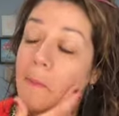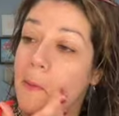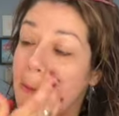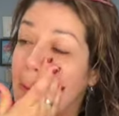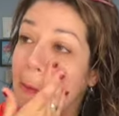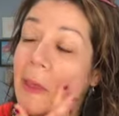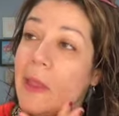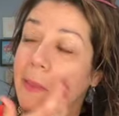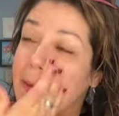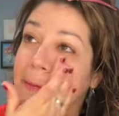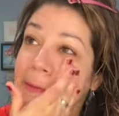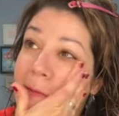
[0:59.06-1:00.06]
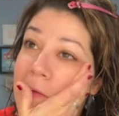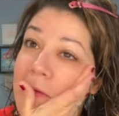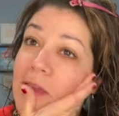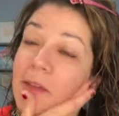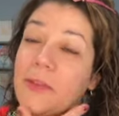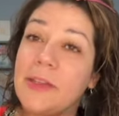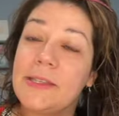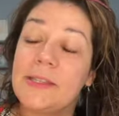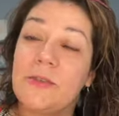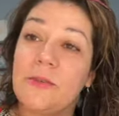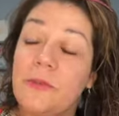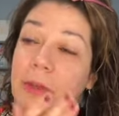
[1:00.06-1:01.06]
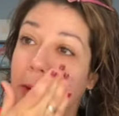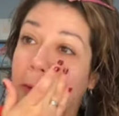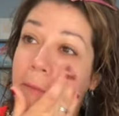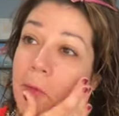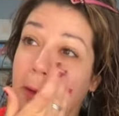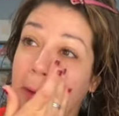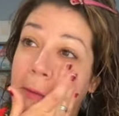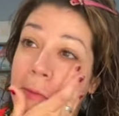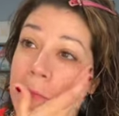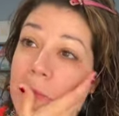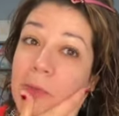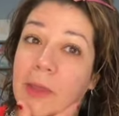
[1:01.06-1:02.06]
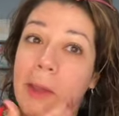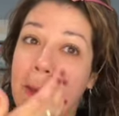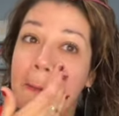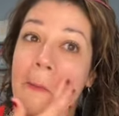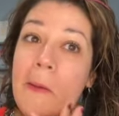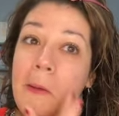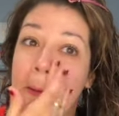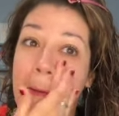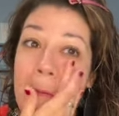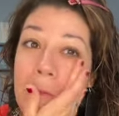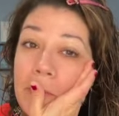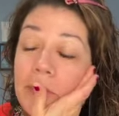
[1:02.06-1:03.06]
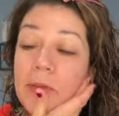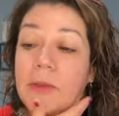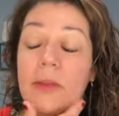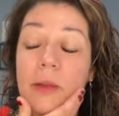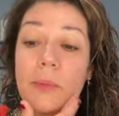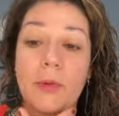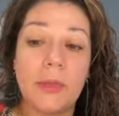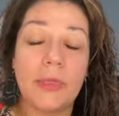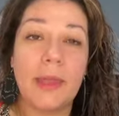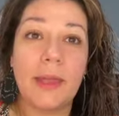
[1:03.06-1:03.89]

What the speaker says: like the Silk Canvas. It's very smoothing. We're just gonna put that